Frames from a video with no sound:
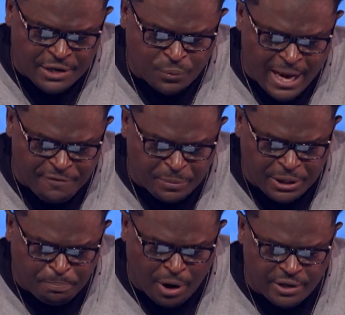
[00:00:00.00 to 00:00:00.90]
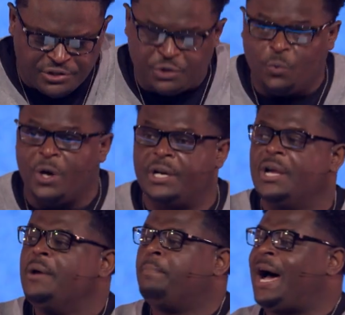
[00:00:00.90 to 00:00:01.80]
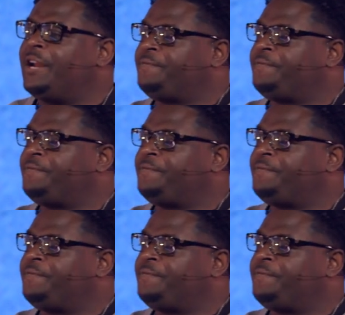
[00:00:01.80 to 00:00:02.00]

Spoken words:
as we have many parts in one body,